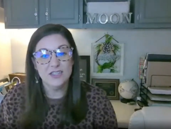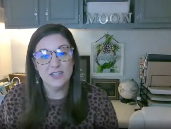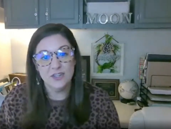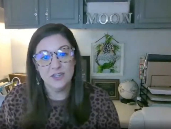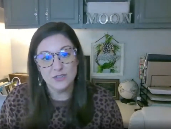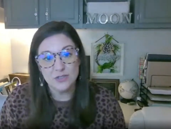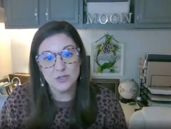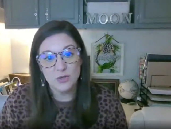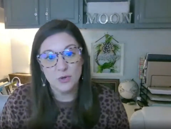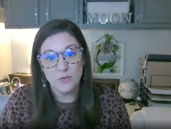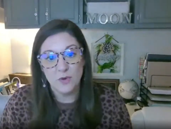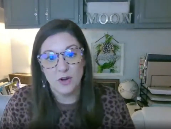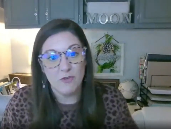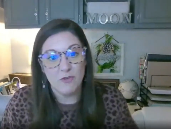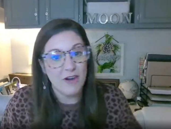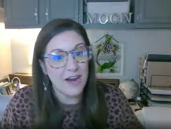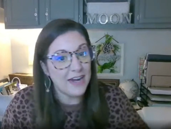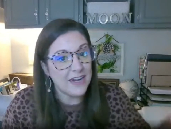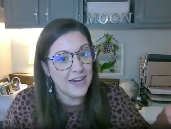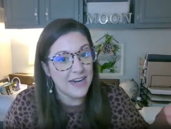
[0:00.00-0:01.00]
to your
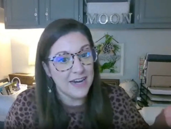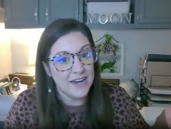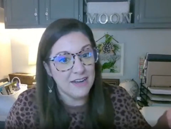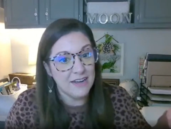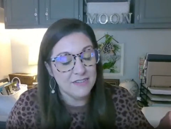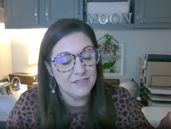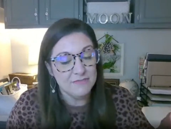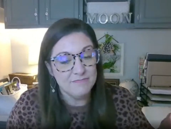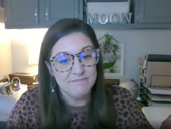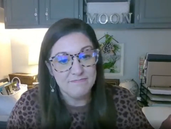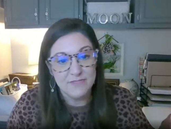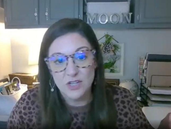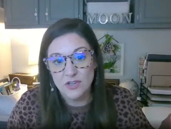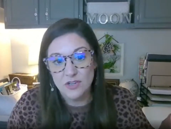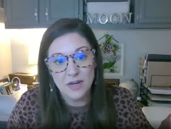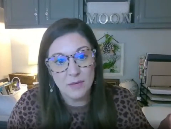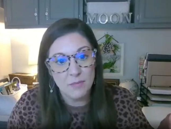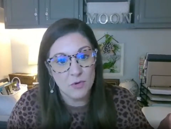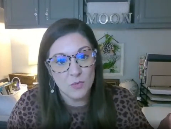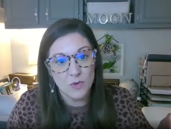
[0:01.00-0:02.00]
schoolwork. Right now,
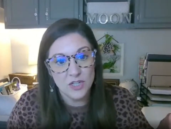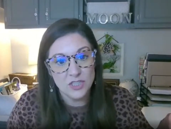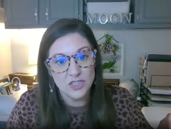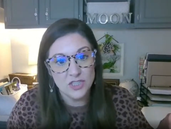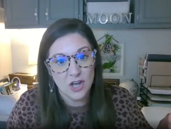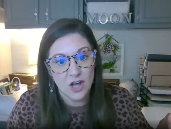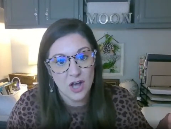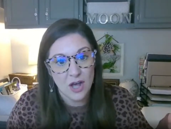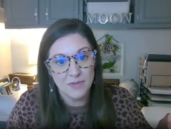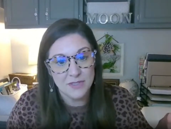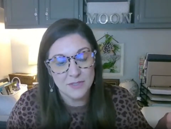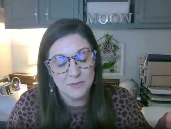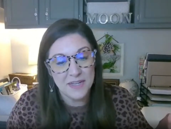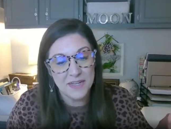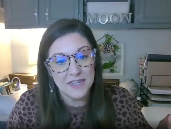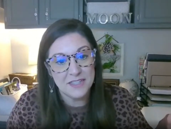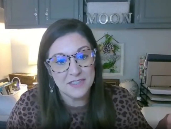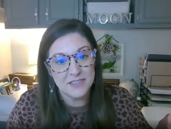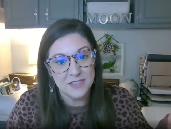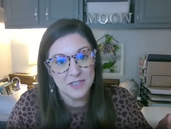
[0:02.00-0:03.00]
your number one job is
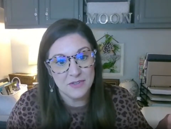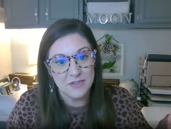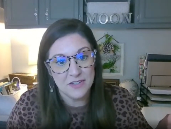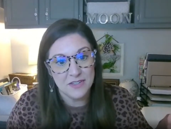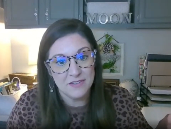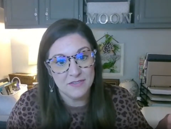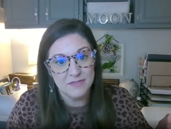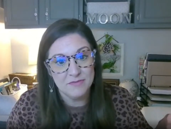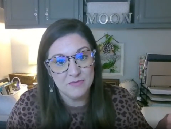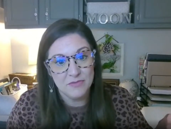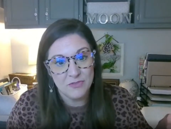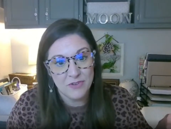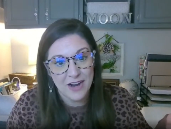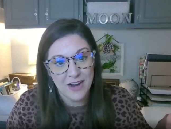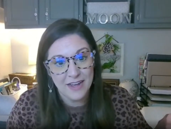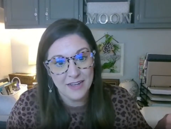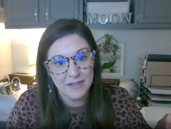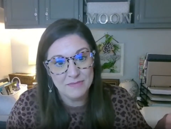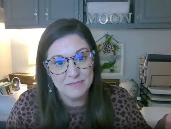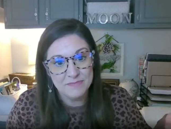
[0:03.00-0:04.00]
being a student,
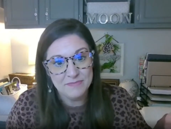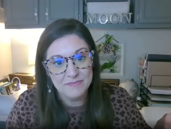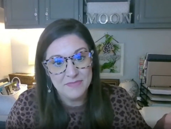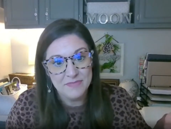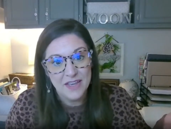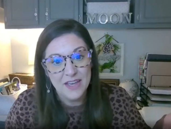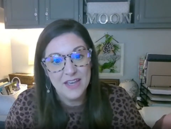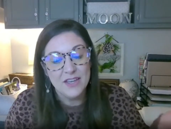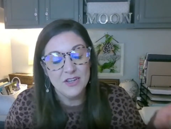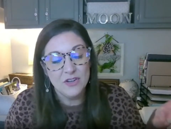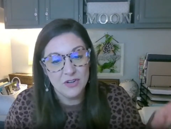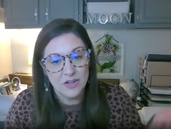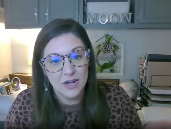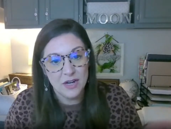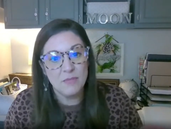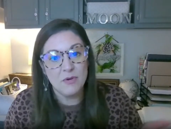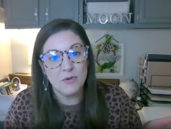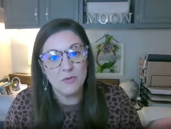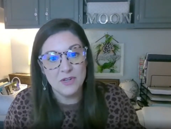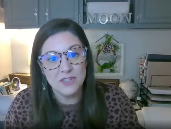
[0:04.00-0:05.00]
right? Your
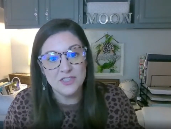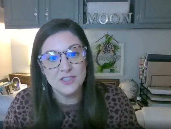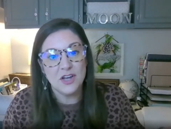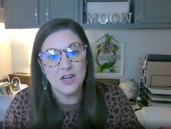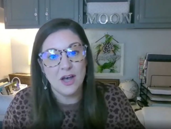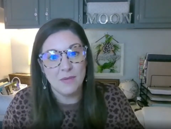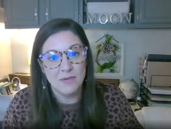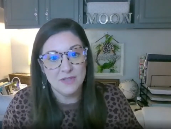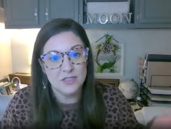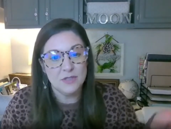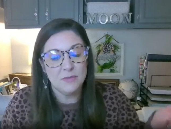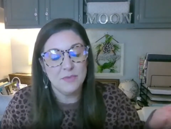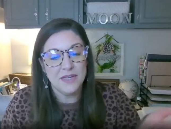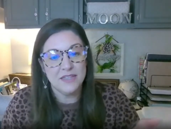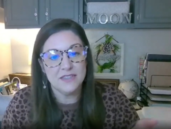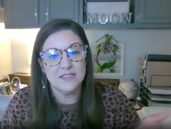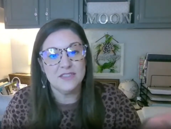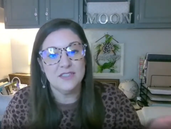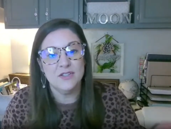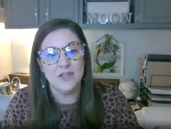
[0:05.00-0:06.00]
number one job is to
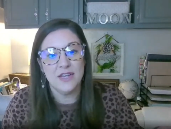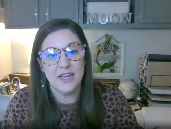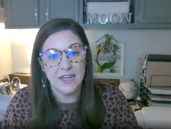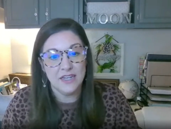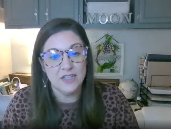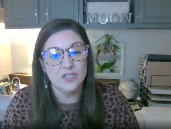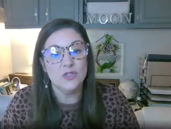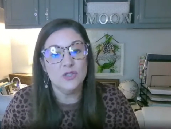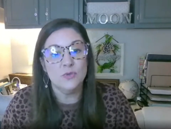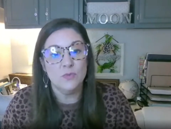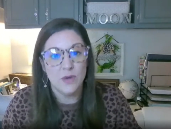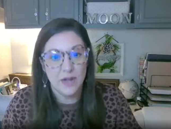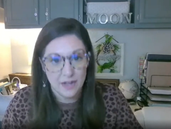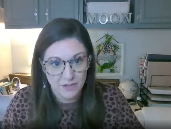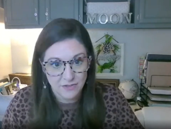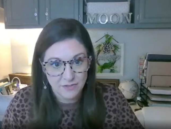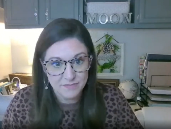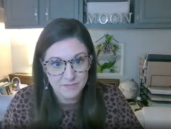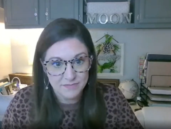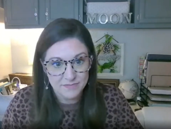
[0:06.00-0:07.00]
be a student and do
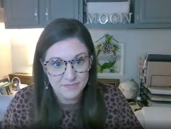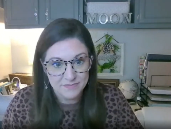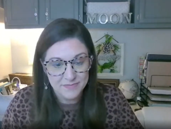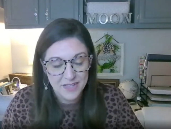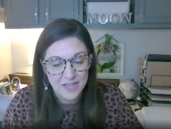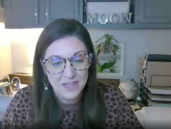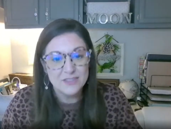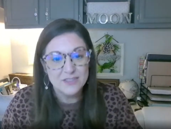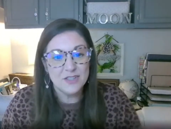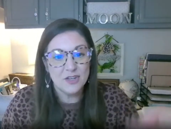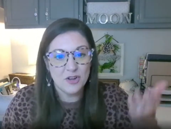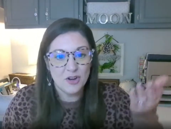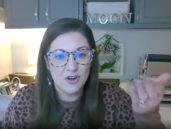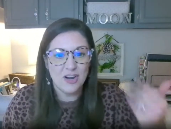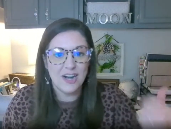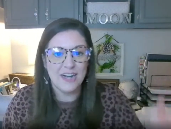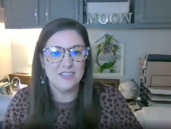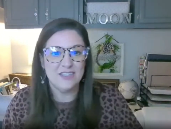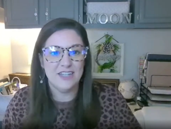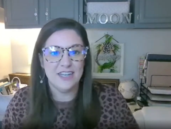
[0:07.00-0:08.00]
well. So
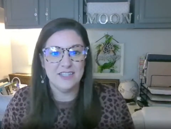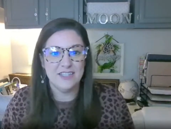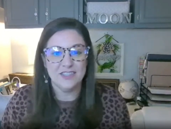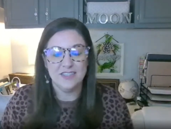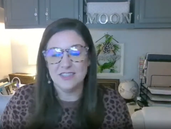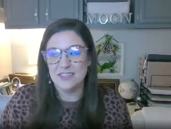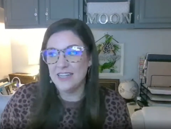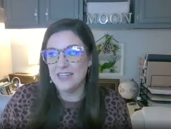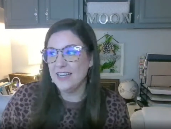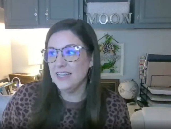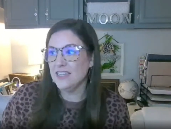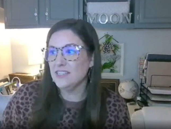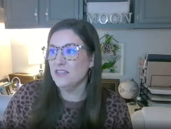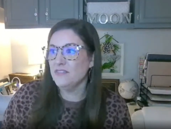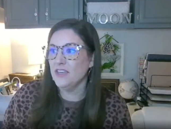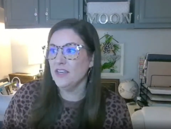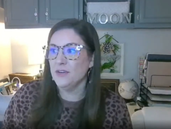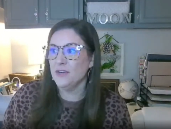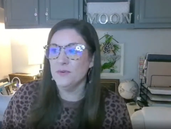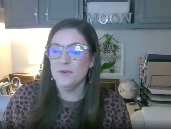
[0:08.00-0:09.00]
congratulations to each
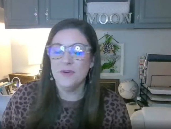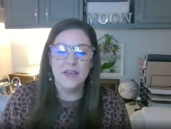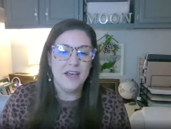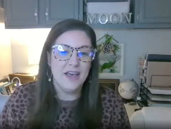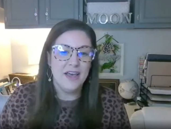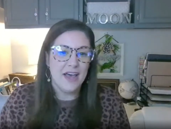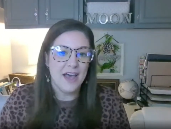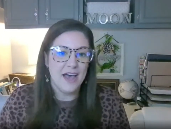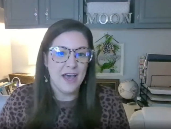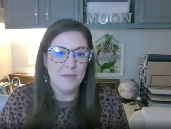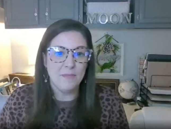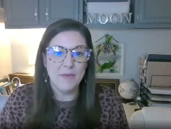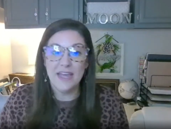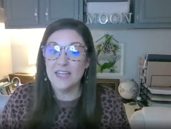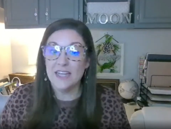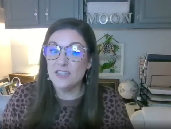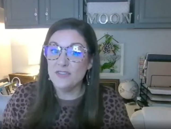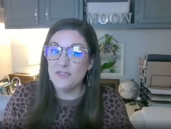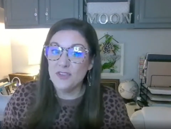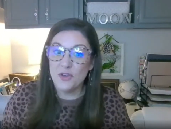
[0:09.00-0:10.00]
of you. Um,
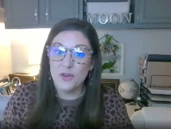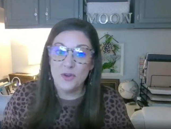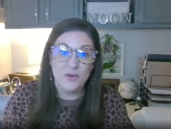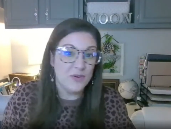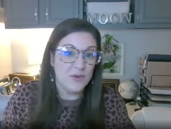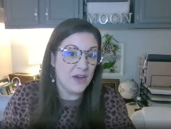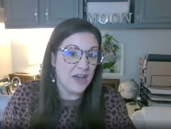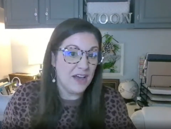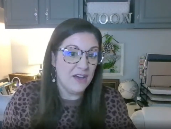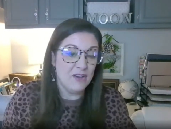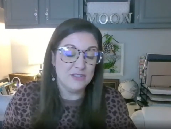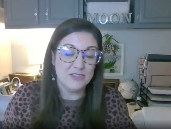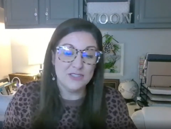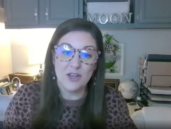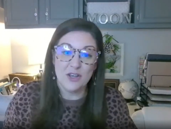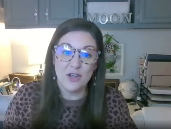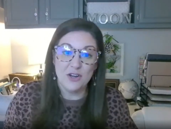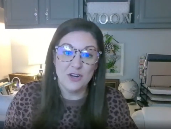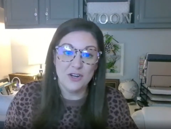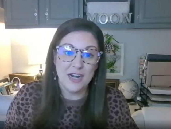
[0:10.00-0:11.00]
each of you who uh,
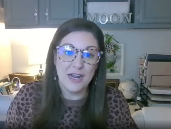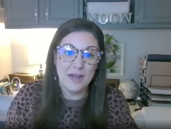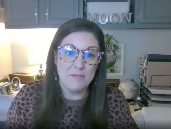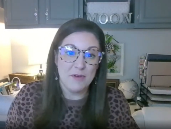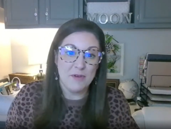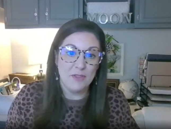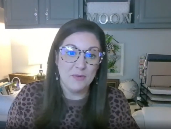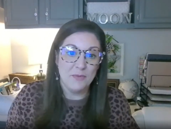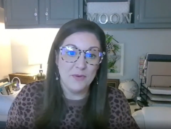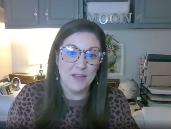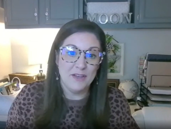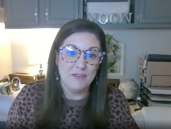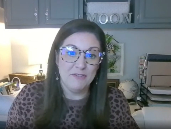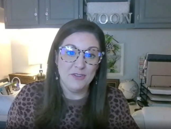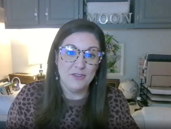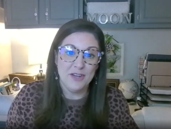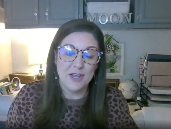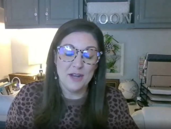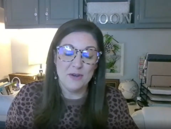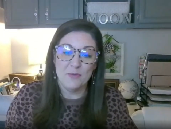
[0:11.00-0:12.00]
saw your name on the wheel, if
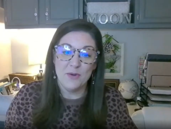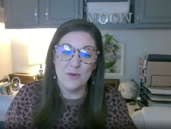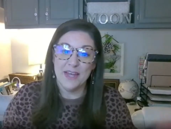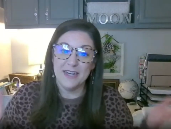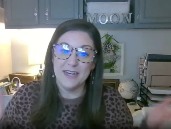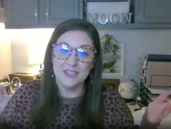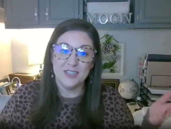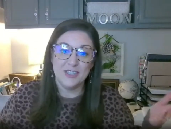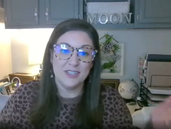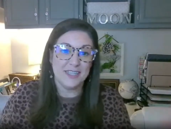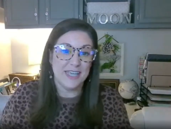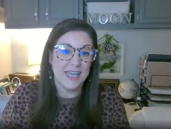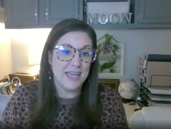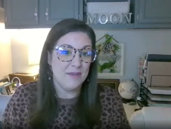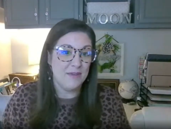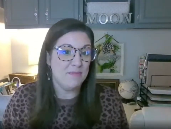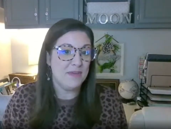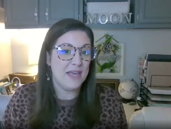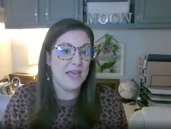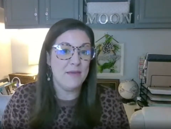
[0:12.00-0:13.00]
you didn't win, just
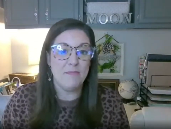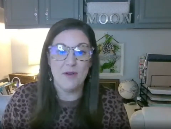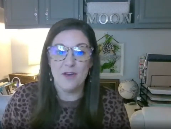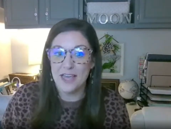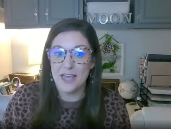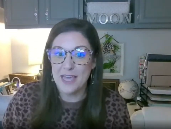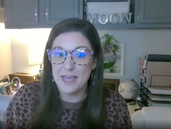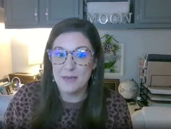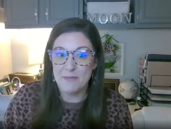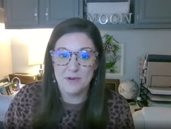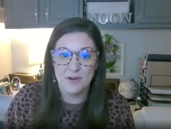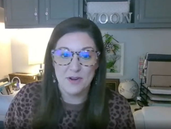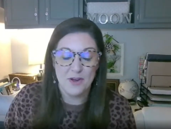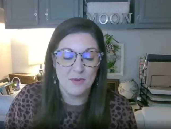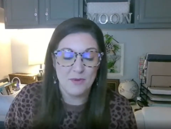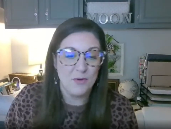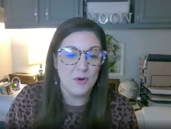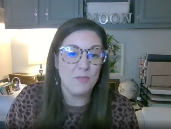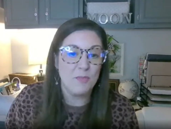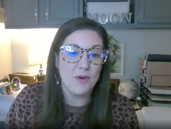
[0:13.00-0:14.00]
keep keep on keeping
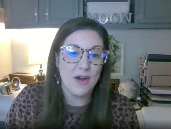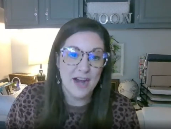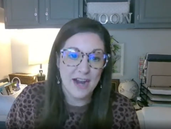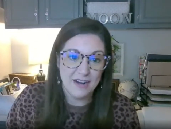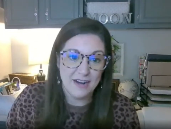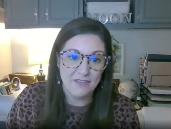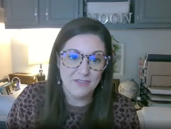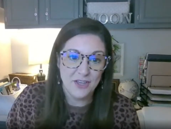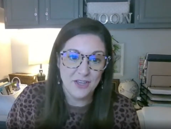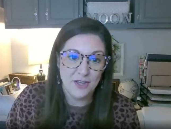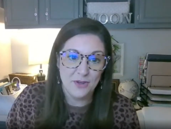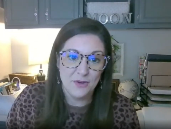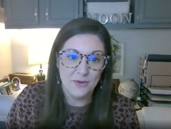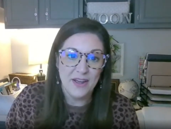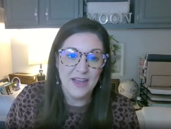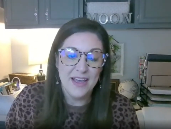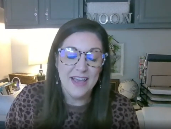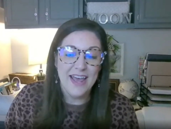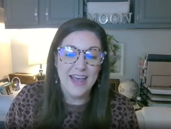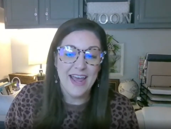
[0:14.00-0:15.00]
on. We're proud of you,